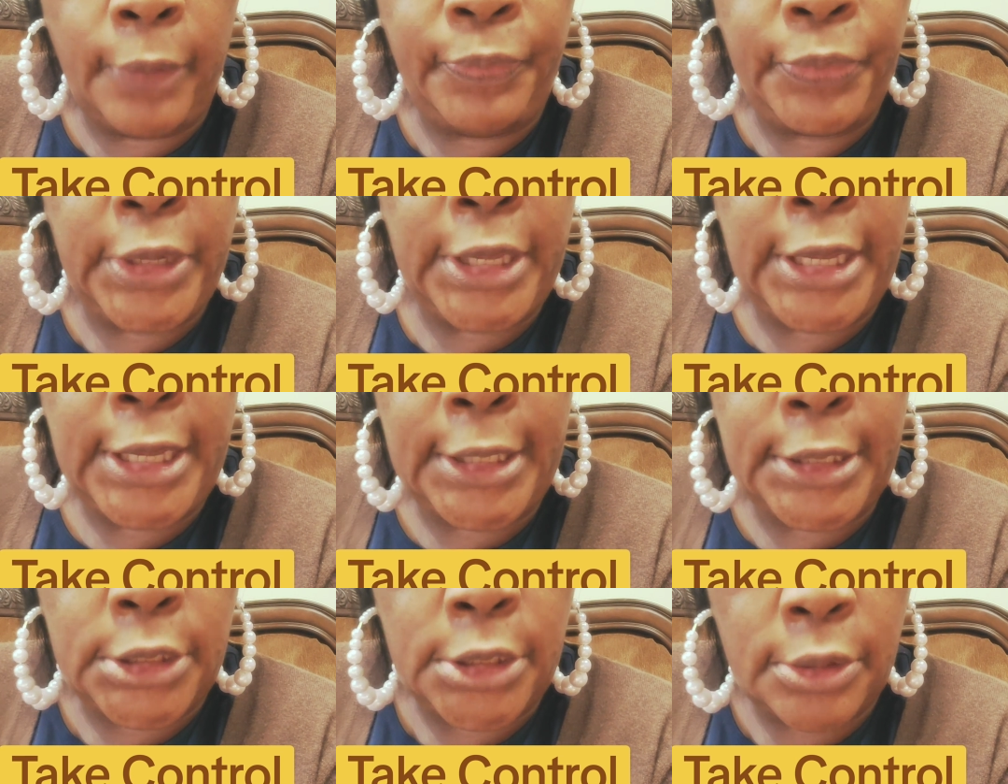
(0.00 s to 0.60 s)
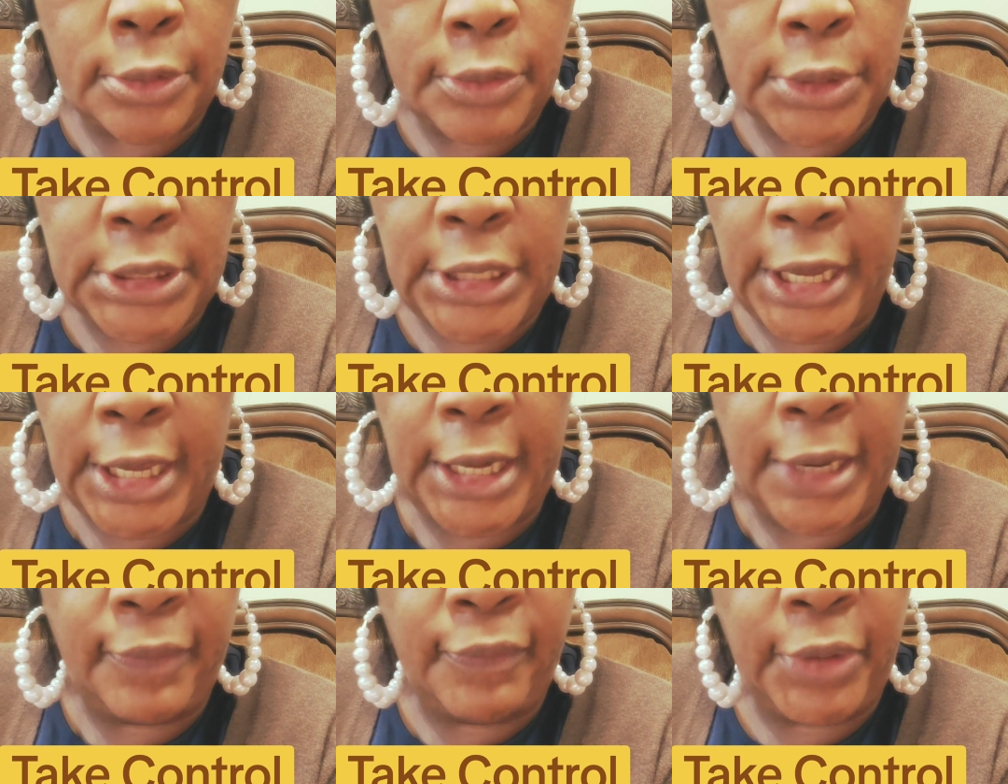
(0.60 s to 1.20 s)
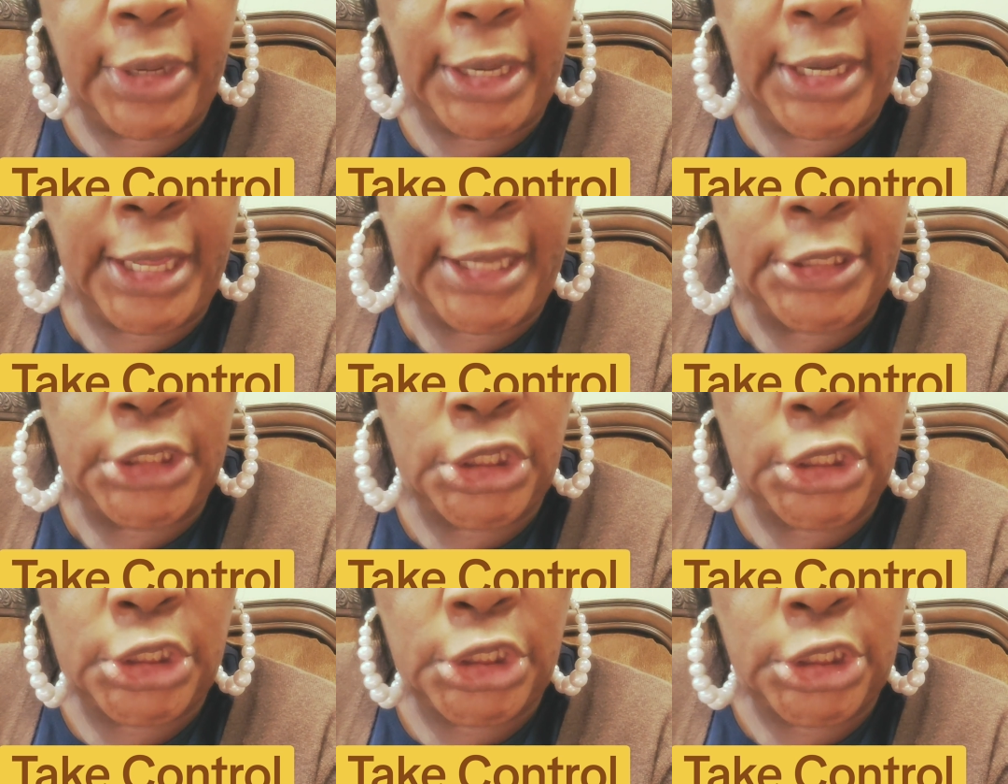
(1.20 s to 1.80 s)
need to, stand in
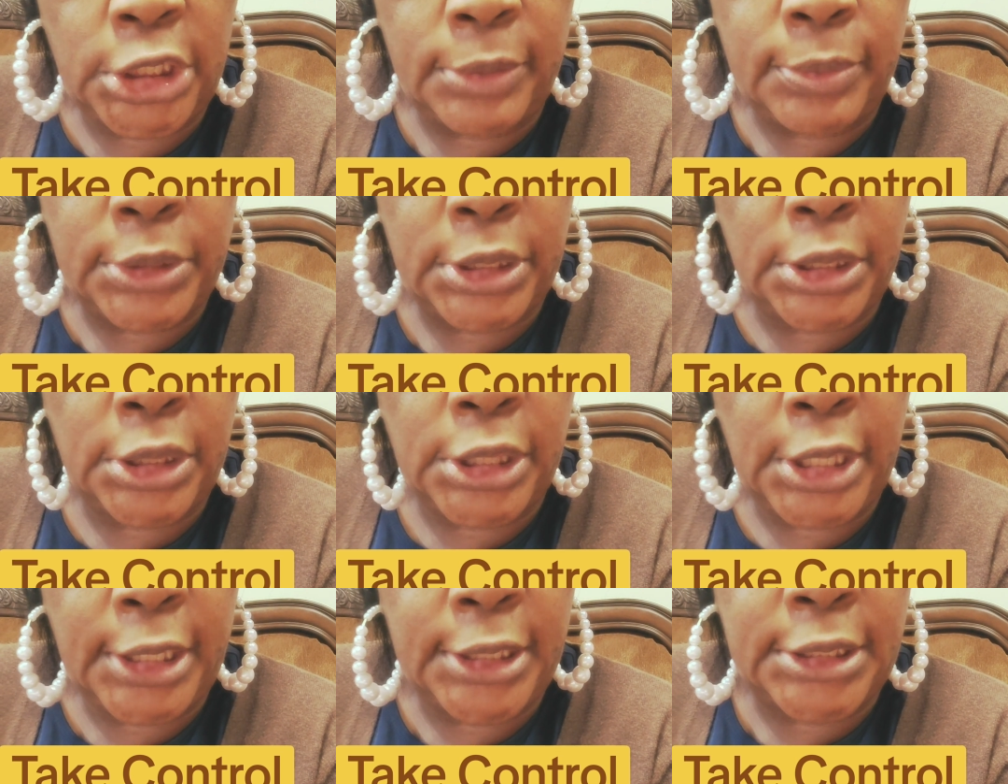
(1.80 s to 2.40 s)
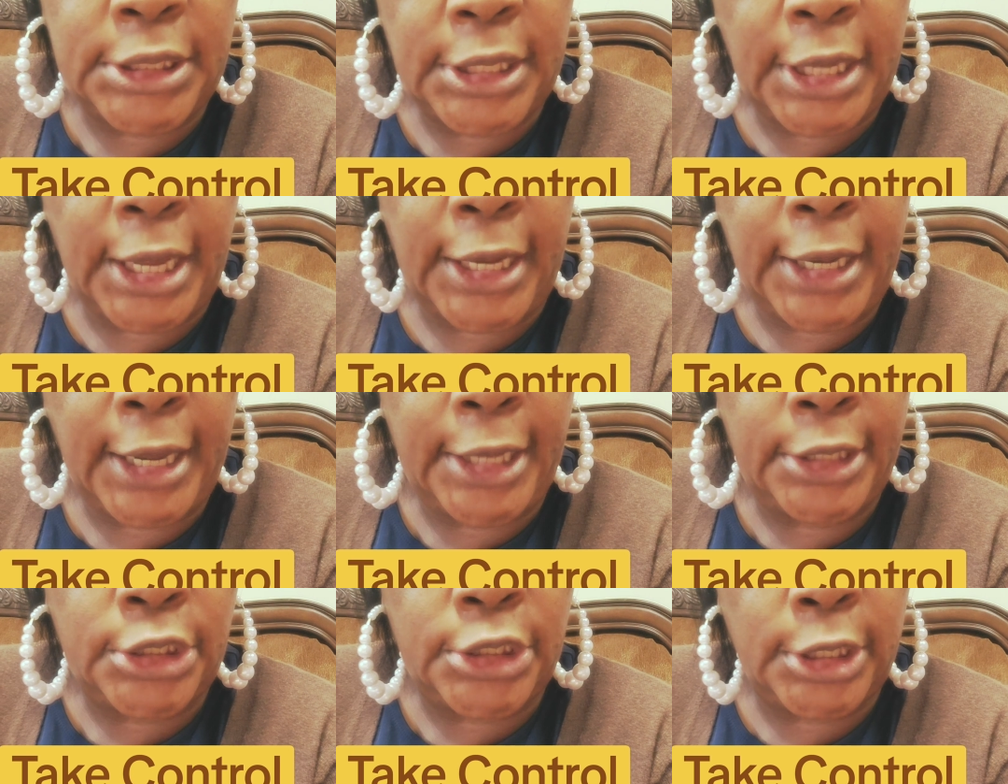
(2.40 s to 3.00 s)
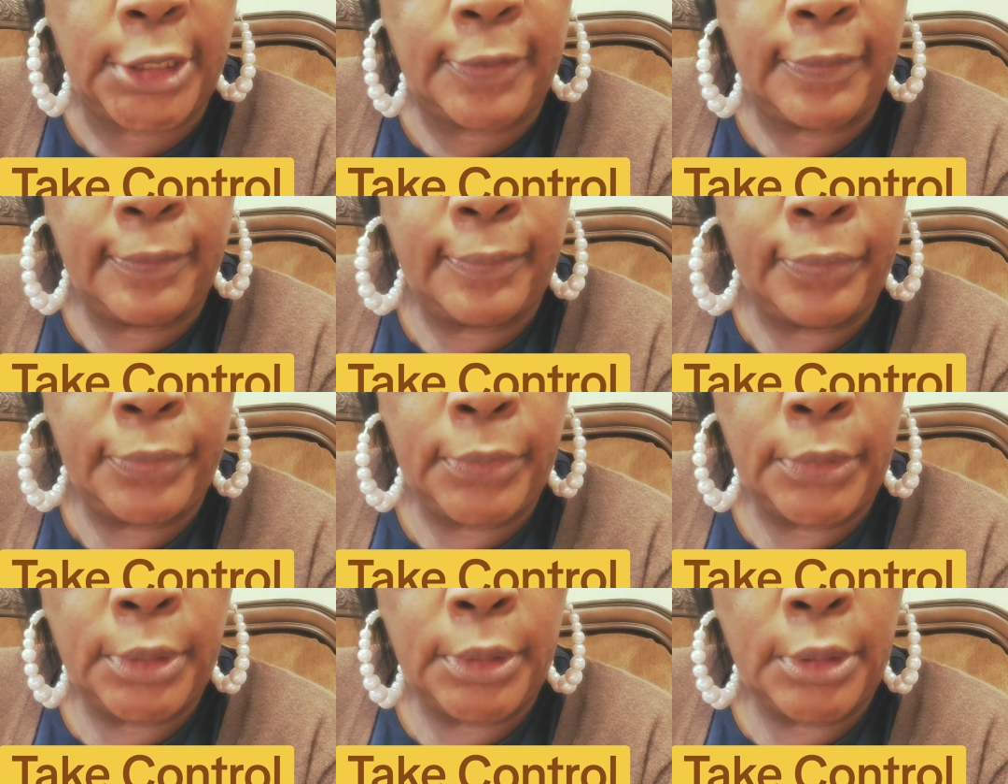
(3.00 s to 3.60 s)
relationships and things of that nature
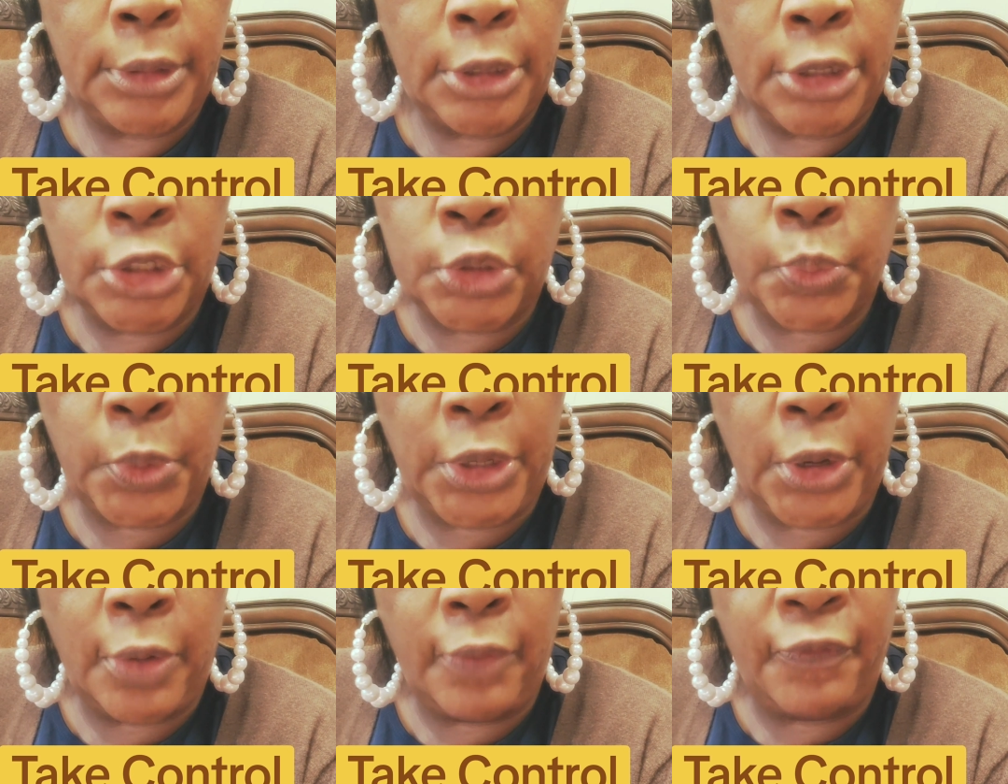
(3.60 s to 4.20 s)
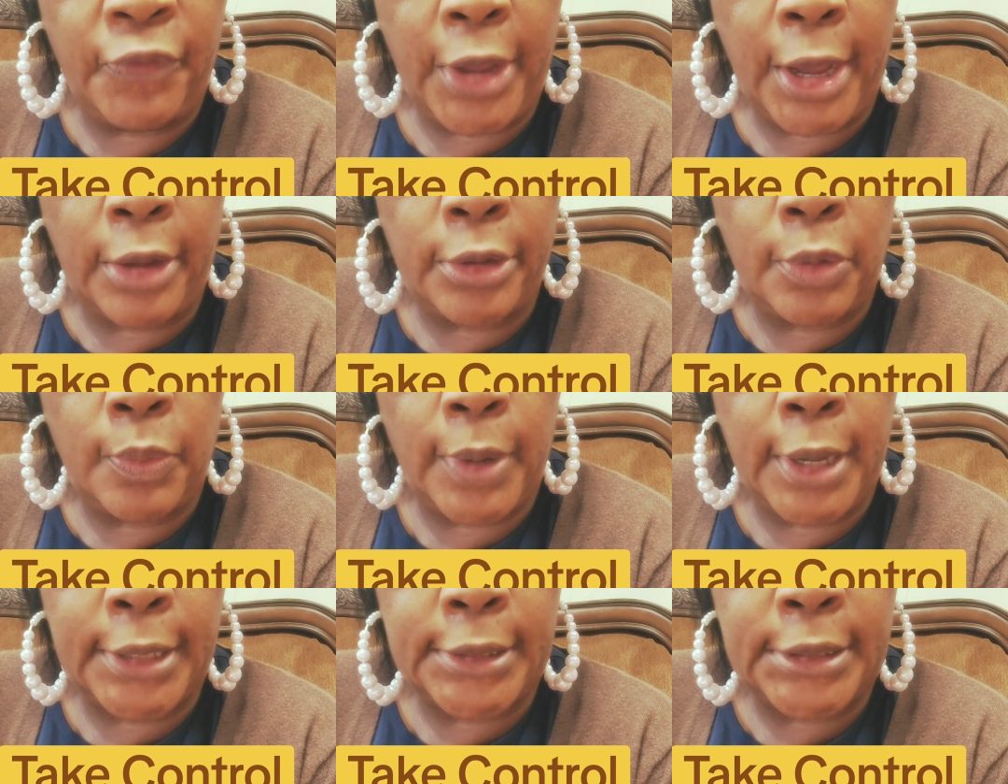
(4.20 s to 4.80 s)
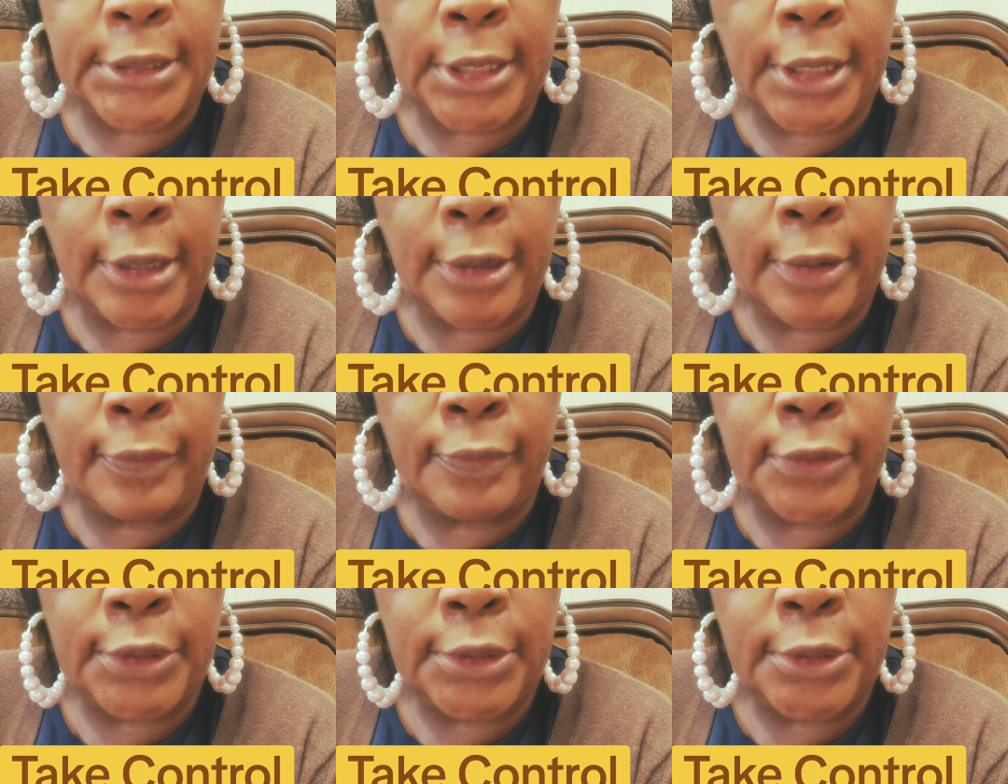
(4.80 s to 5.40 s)
because we don't value
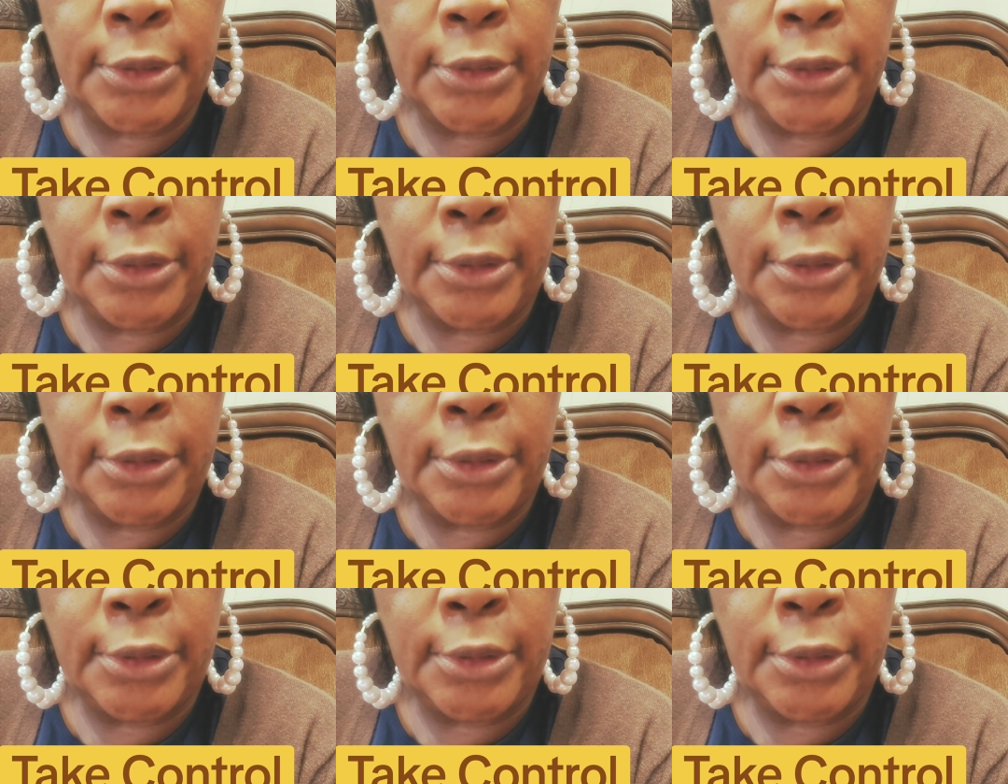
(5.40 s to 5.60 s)
ourselves.